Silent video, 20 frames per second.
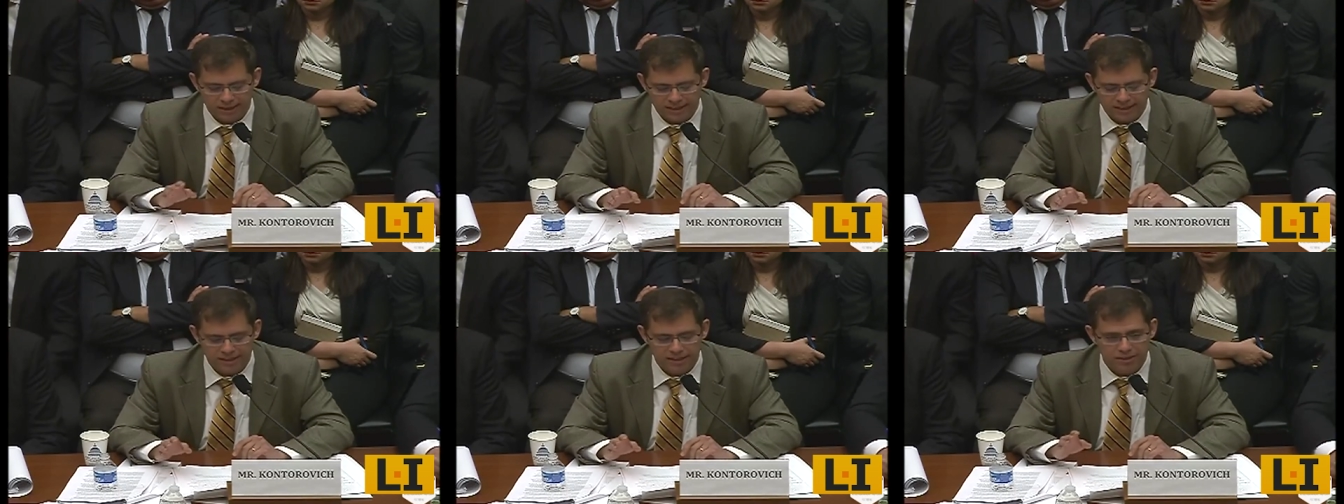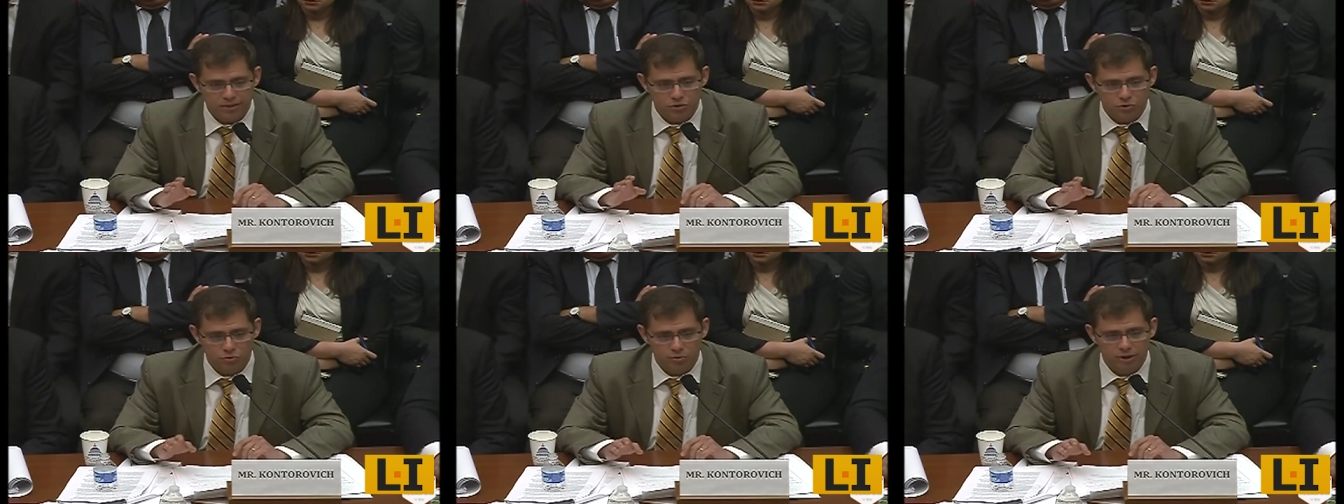
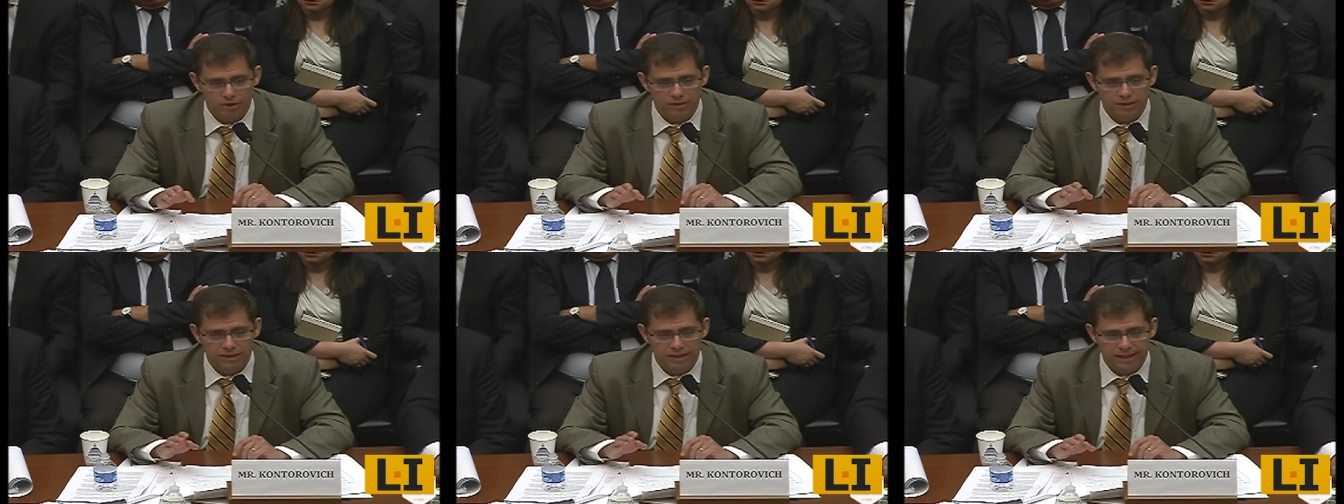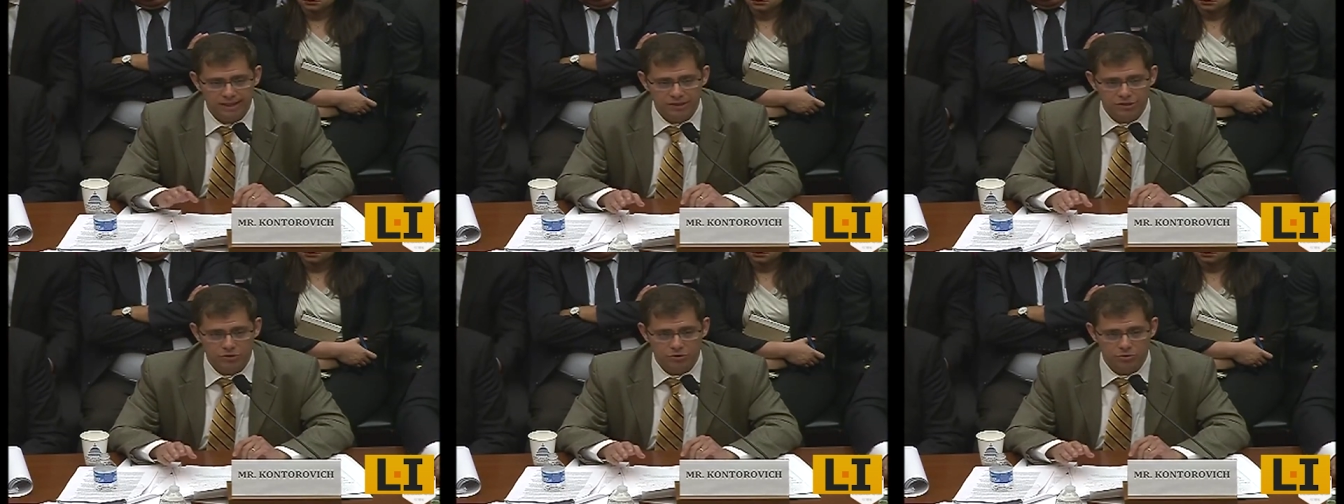any Israeli
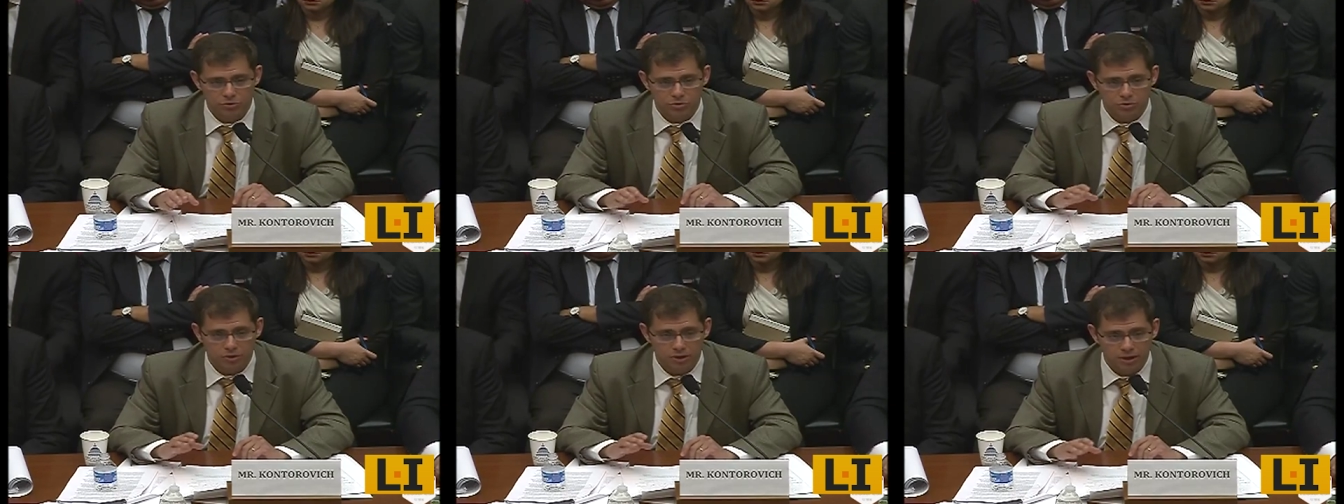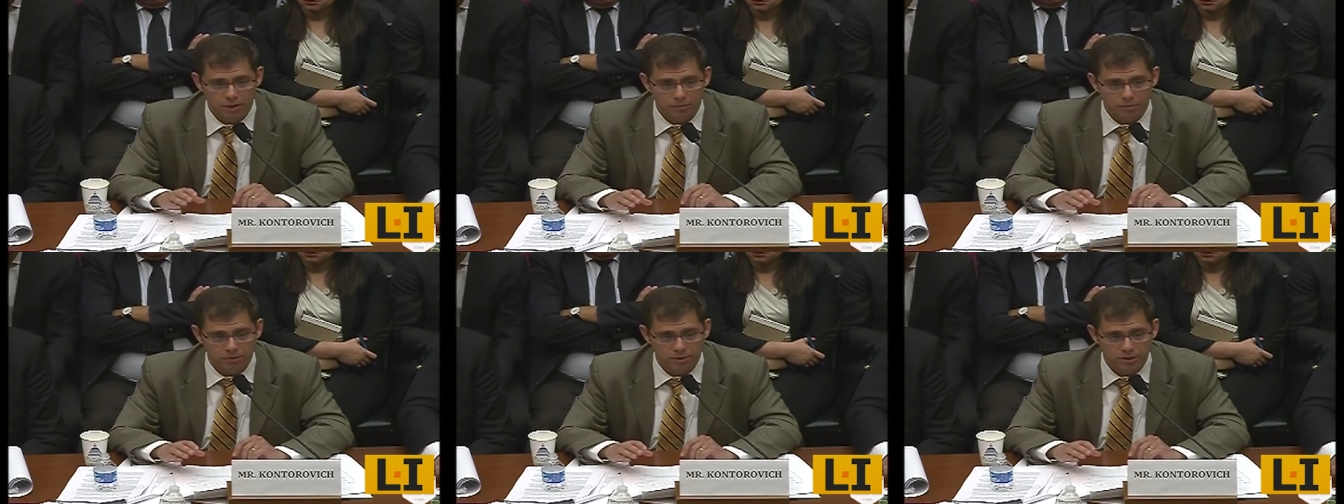nationals or
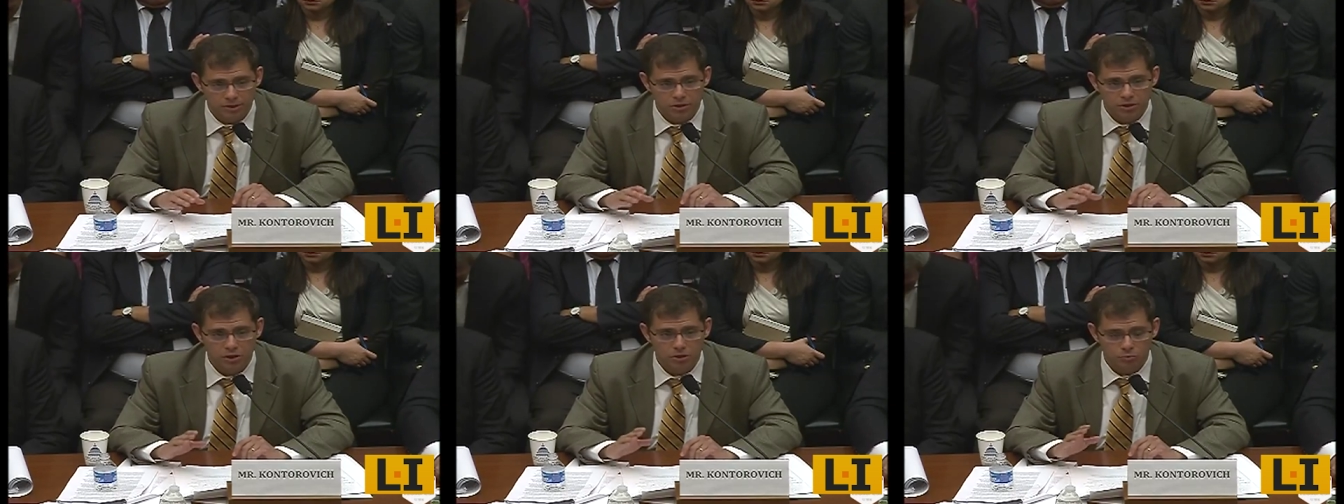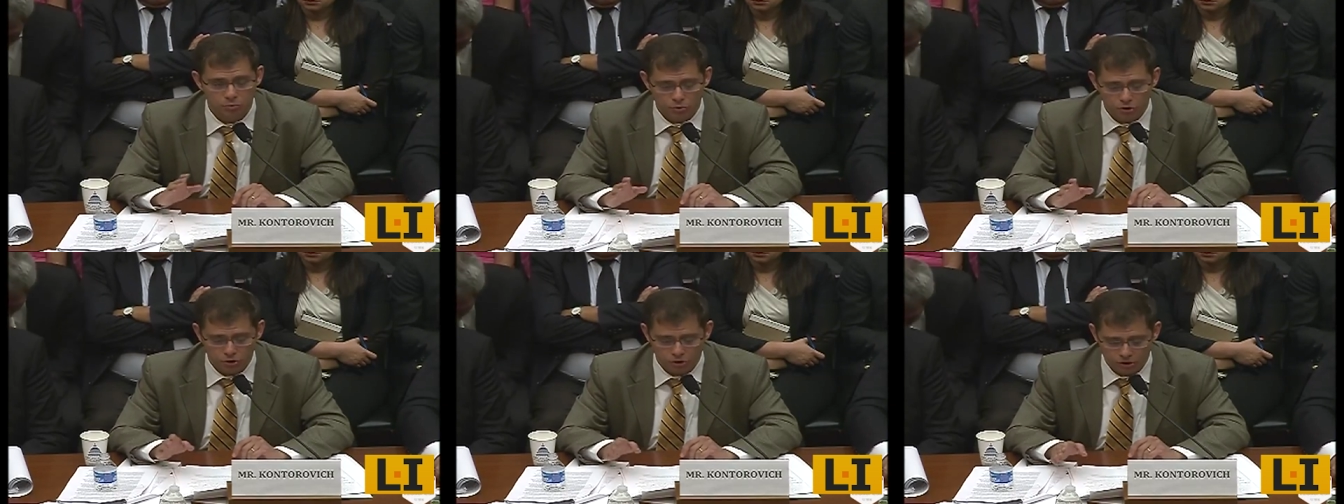companies,
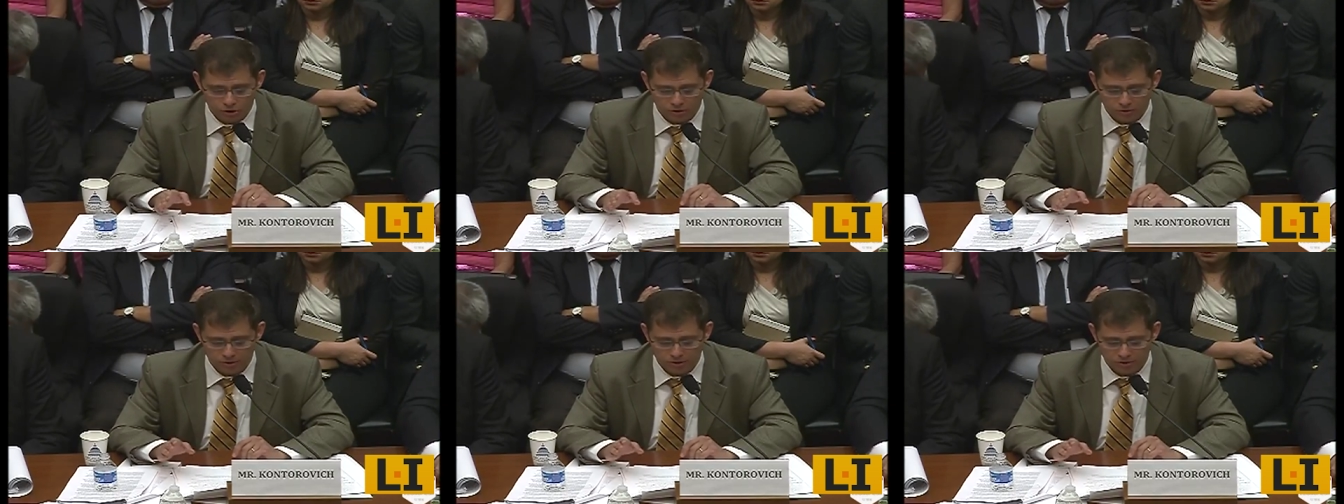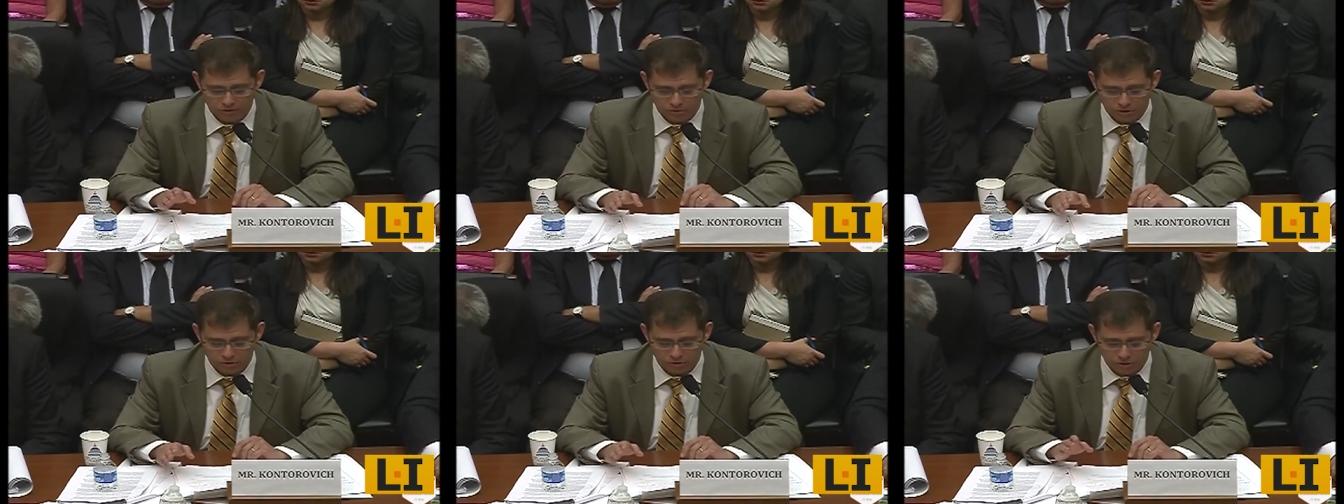
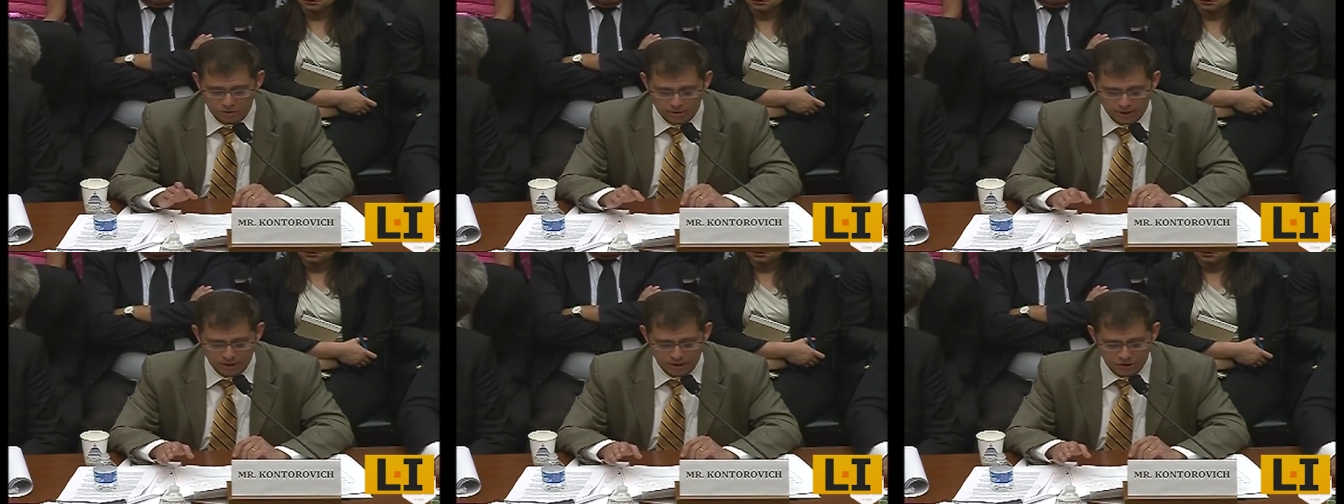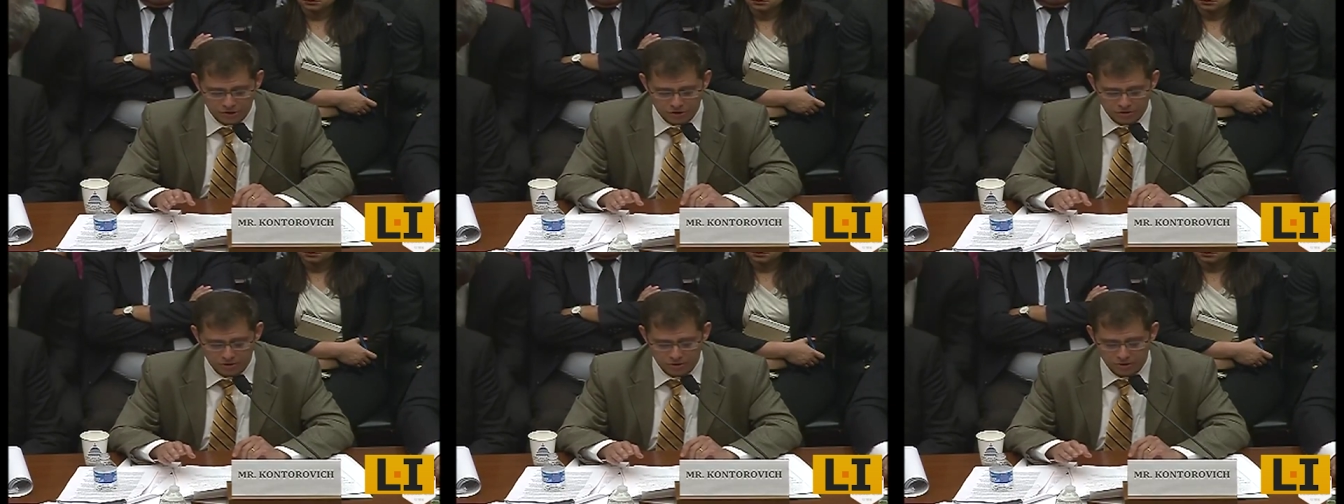regardless of their
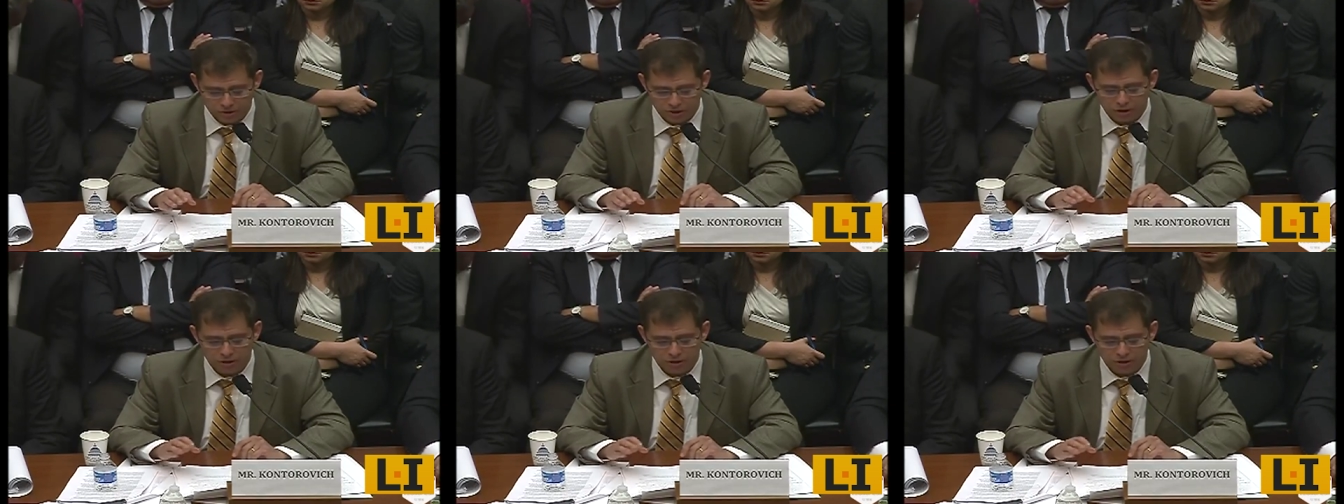location.